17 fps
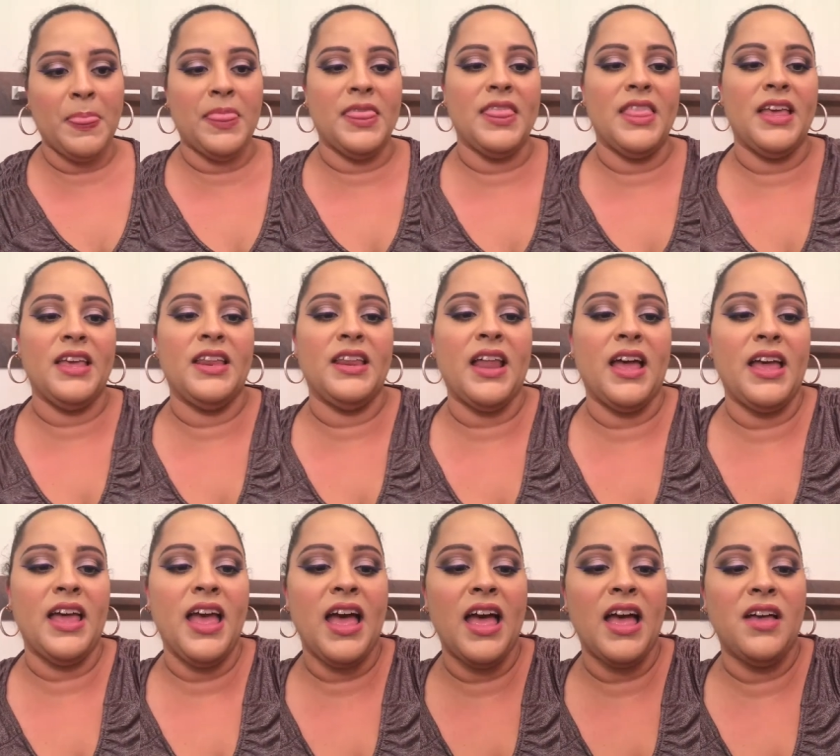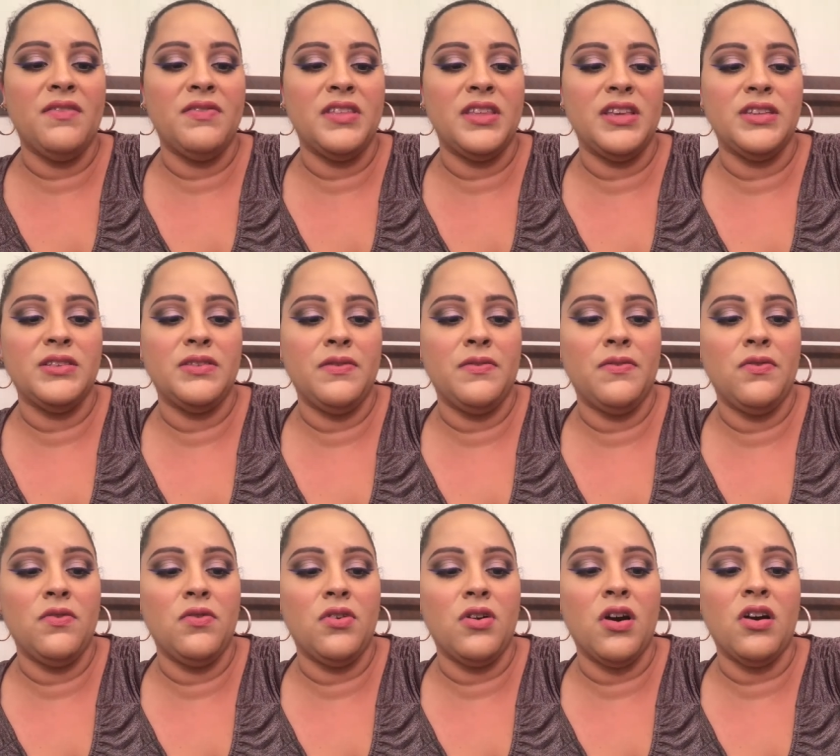Then I have these
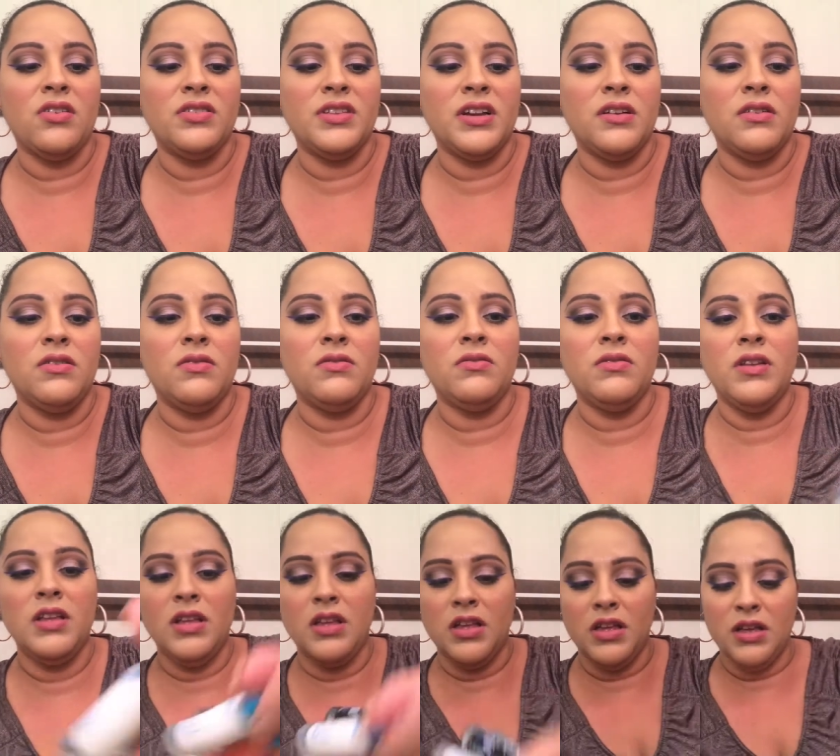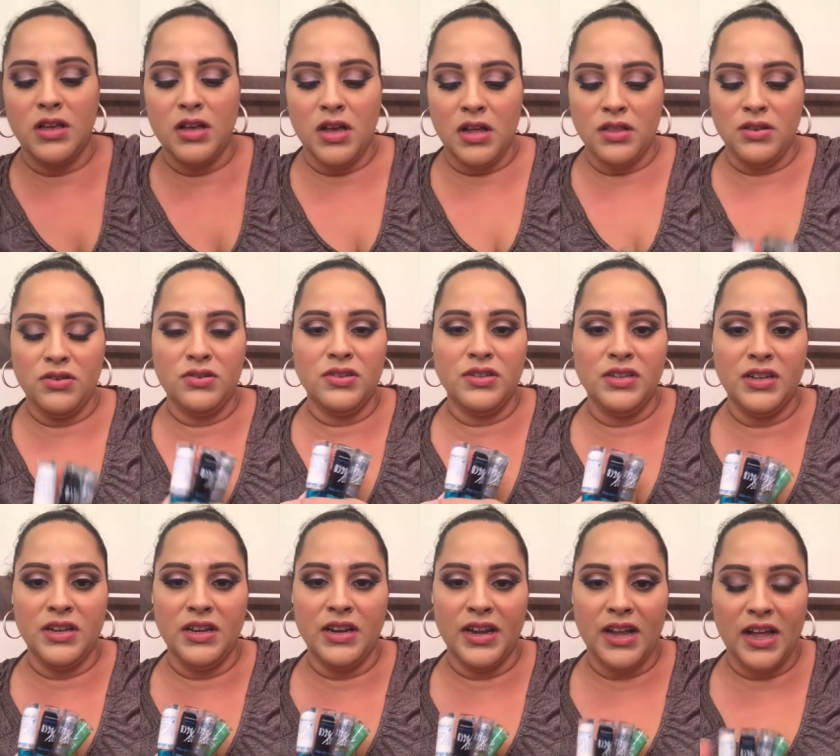four Art Deco colors
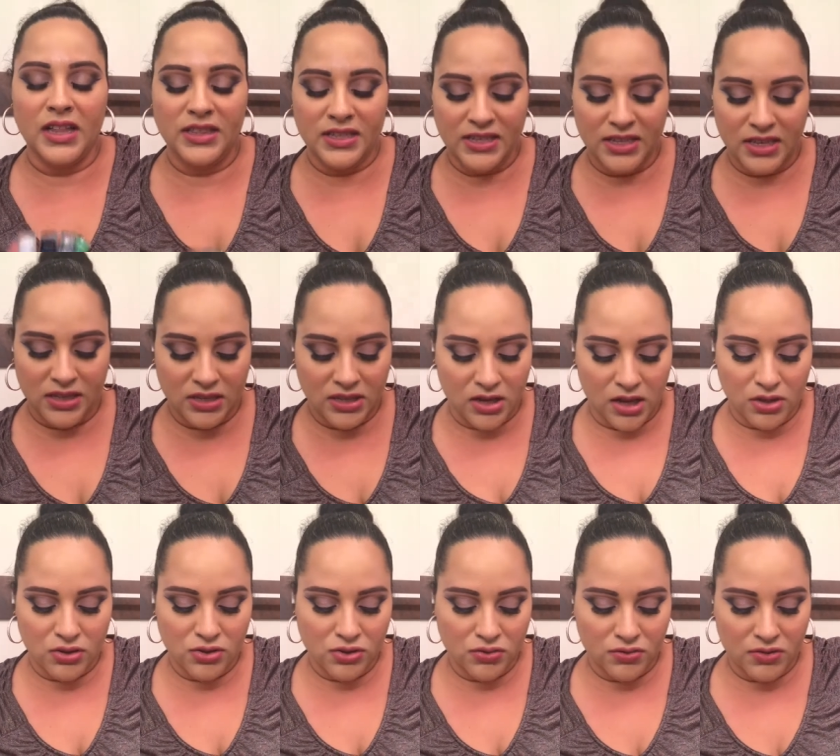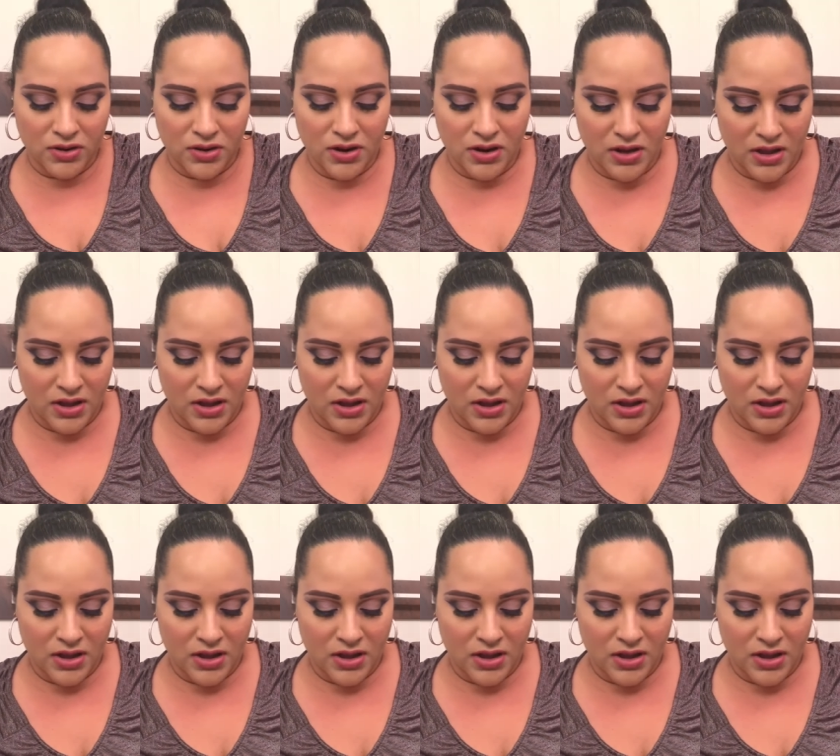and I got these at the dollar store.